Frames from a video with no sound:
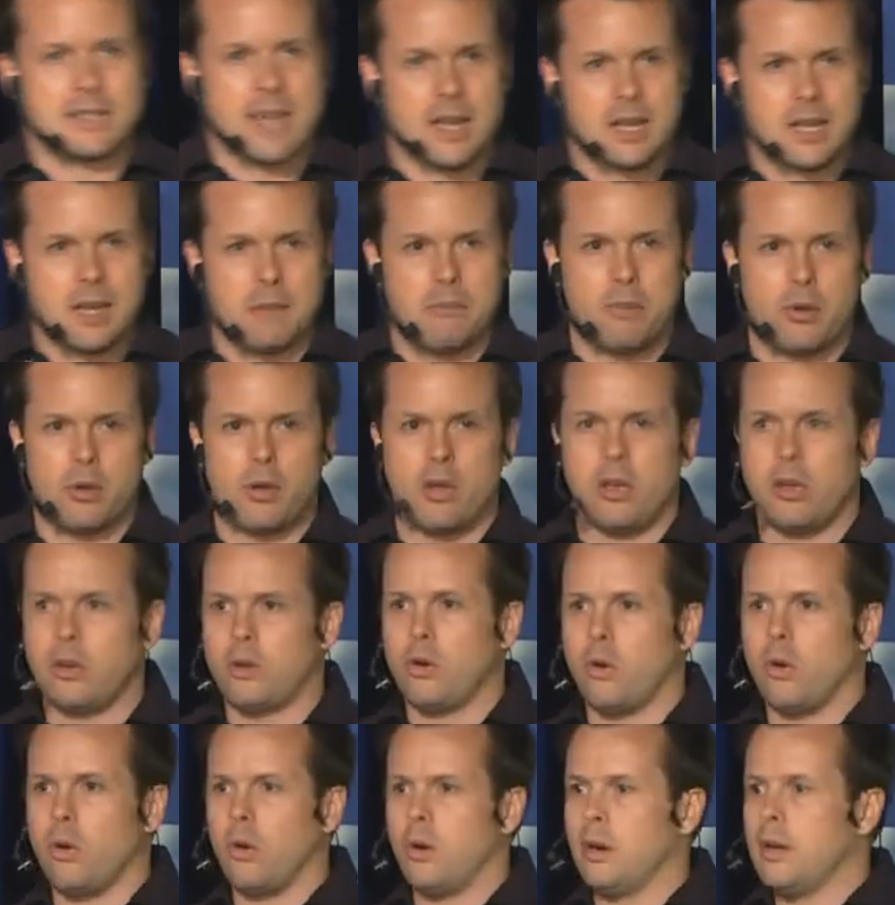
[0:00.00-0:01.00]

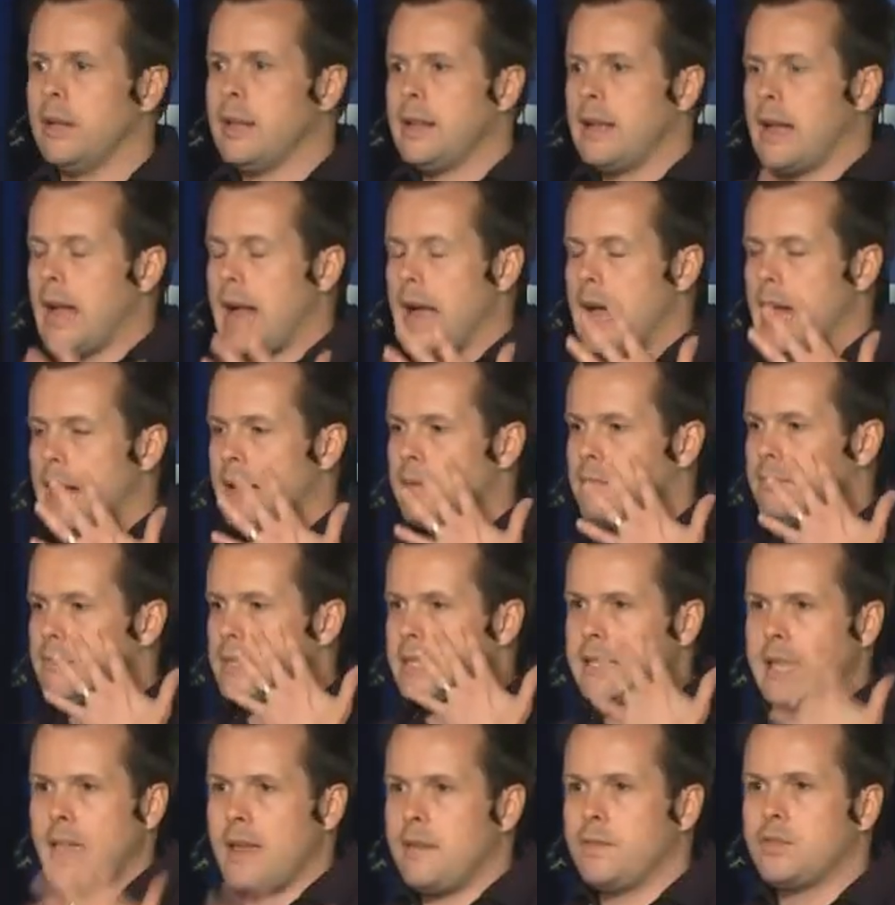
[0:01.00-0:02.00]
Zuckerberg or um,
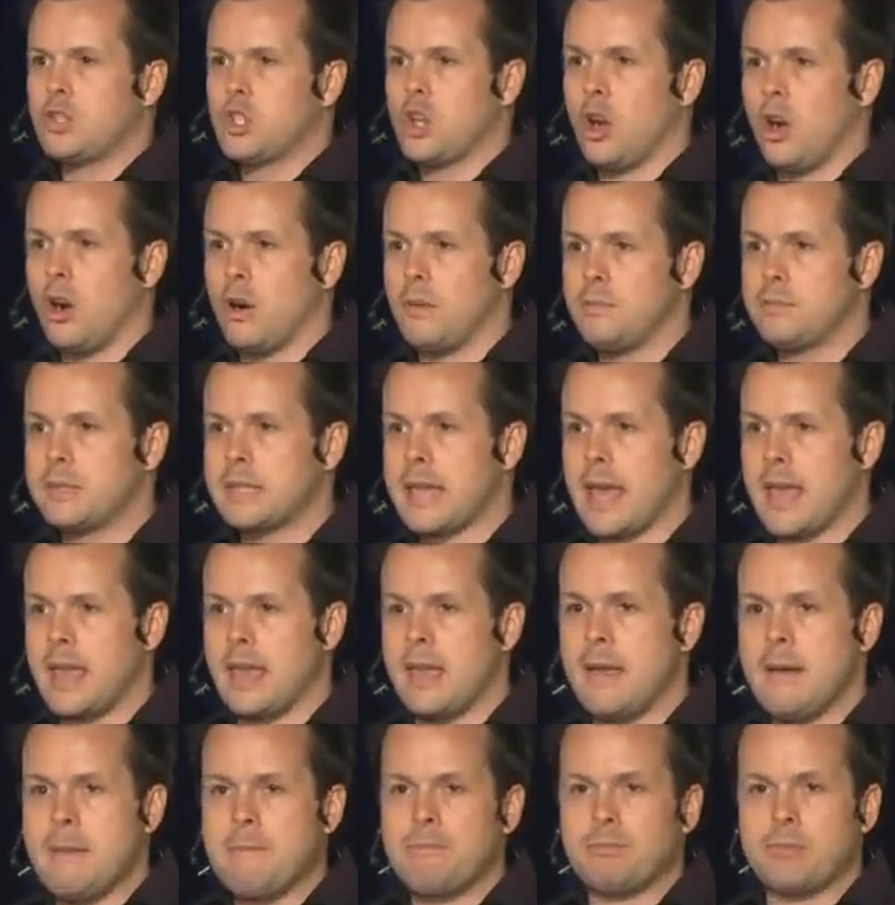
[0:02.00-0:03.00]
Steve Jobs
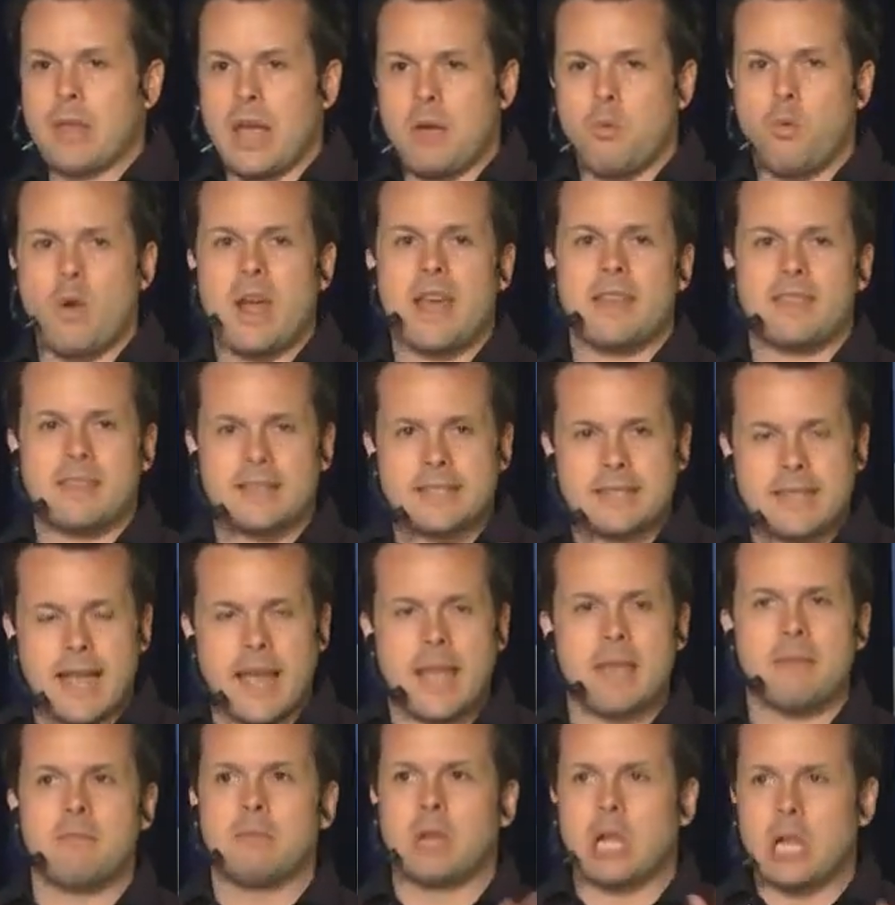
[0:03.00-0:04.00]
they they wear the
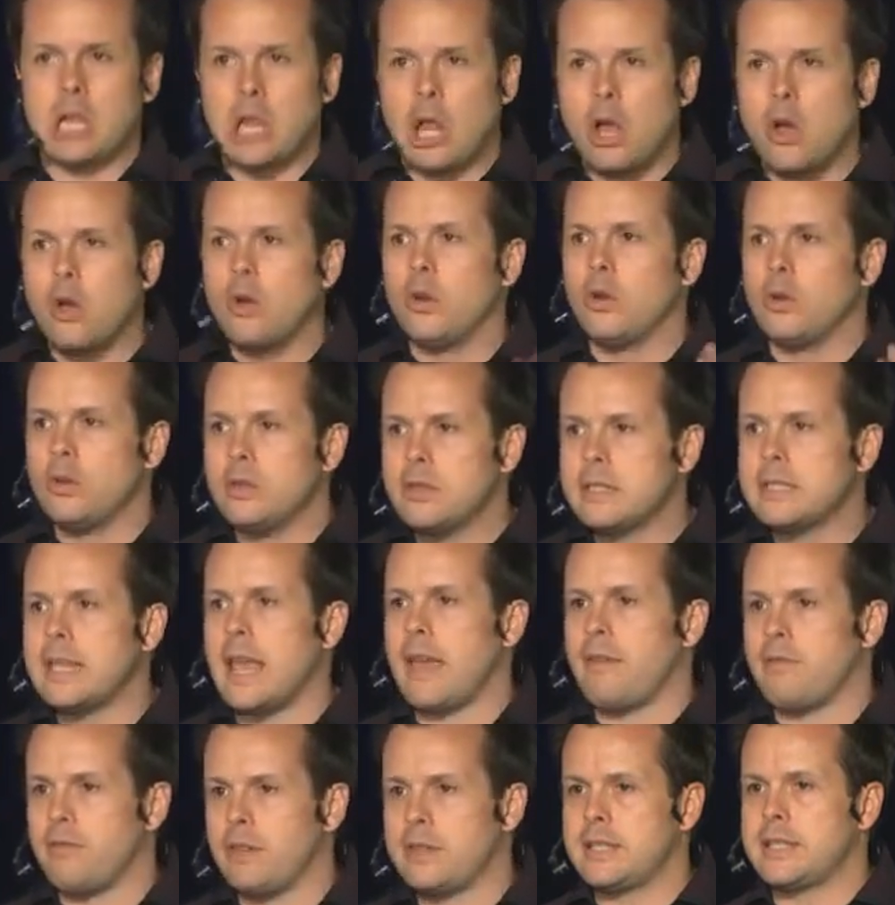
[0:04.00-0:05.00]
same clothes
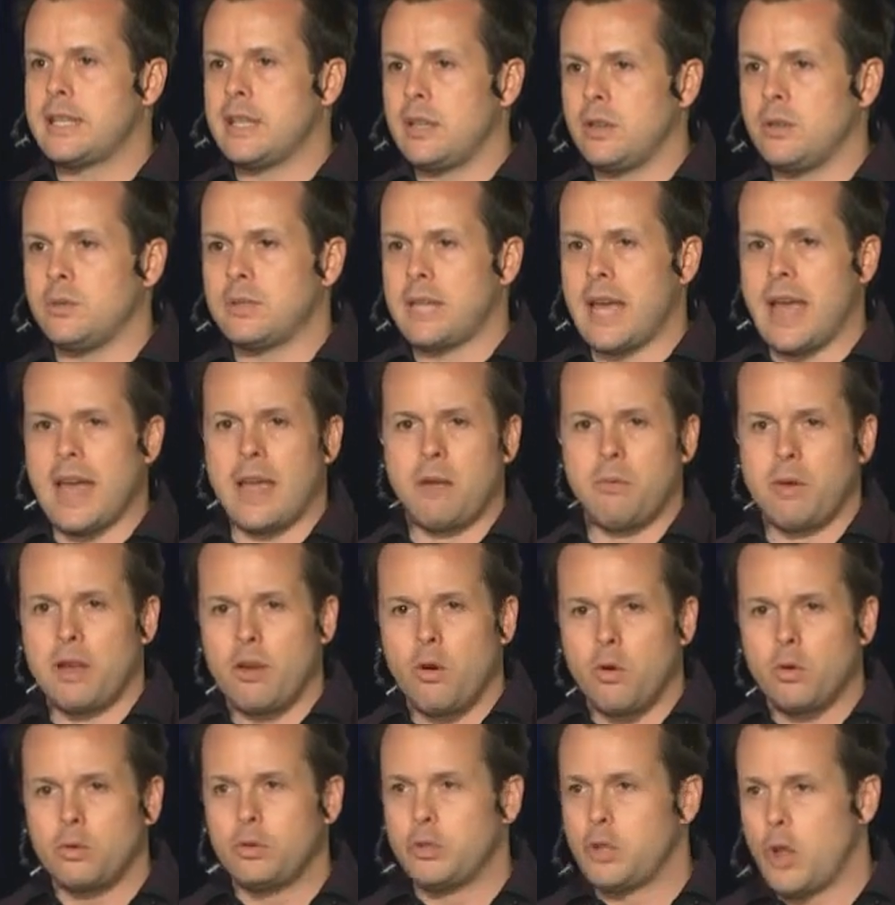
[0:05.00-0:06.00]
every single day? We
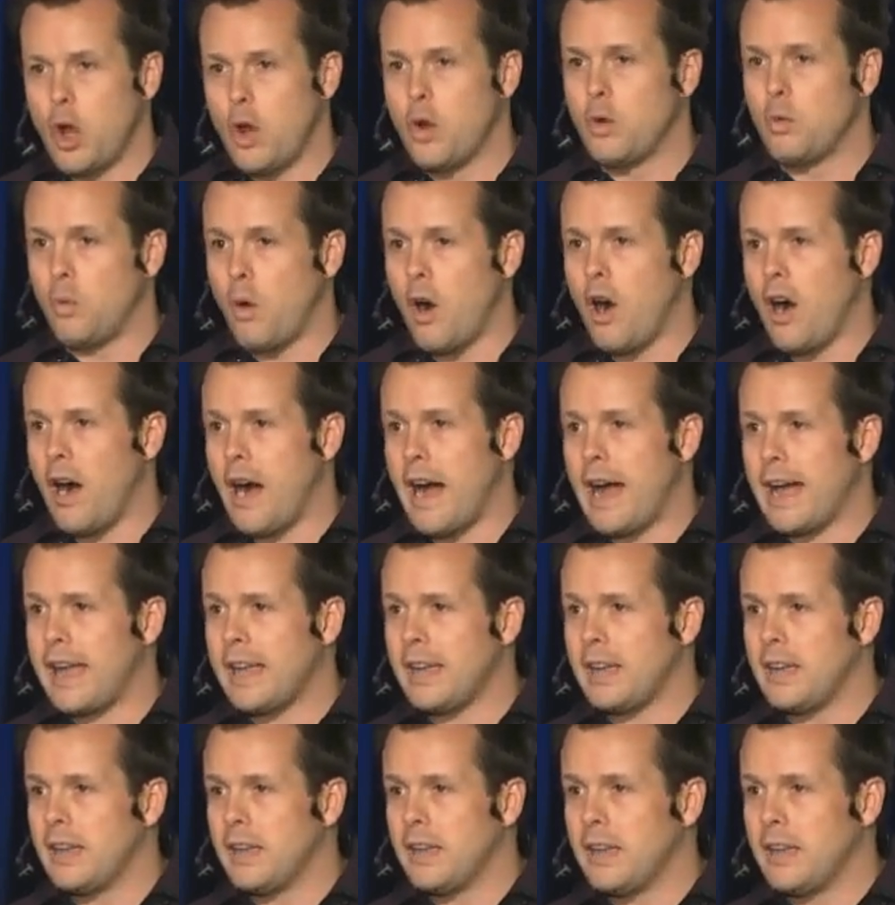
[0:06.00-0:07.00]
all know
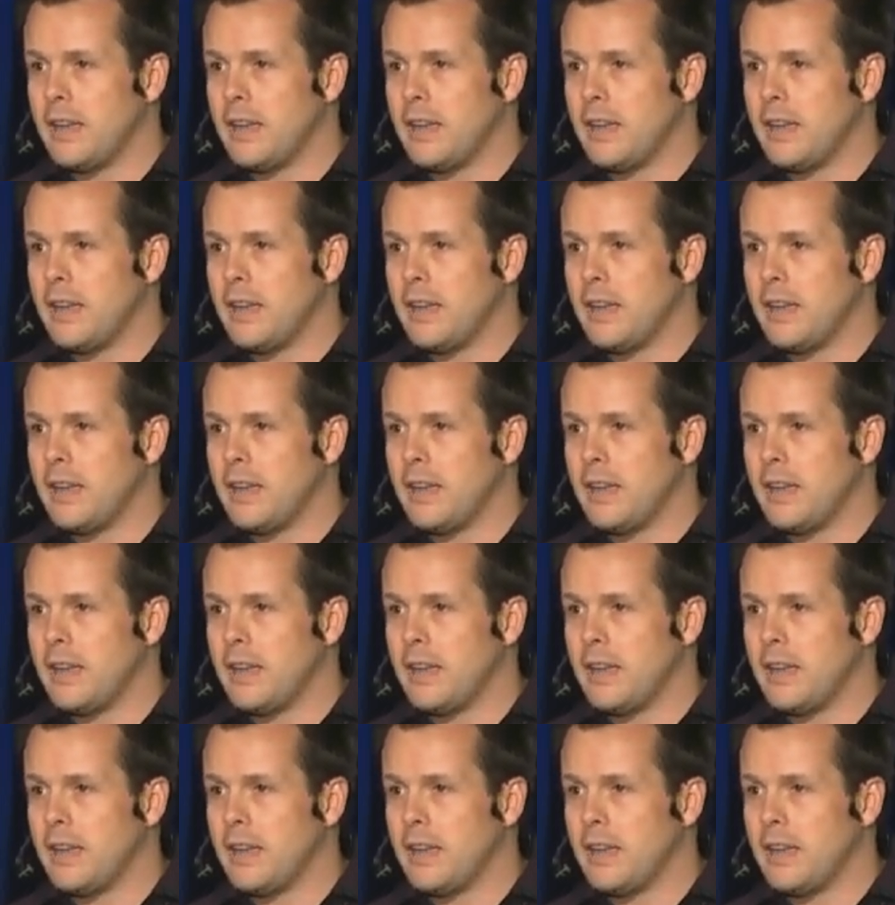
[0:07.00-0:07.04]
why.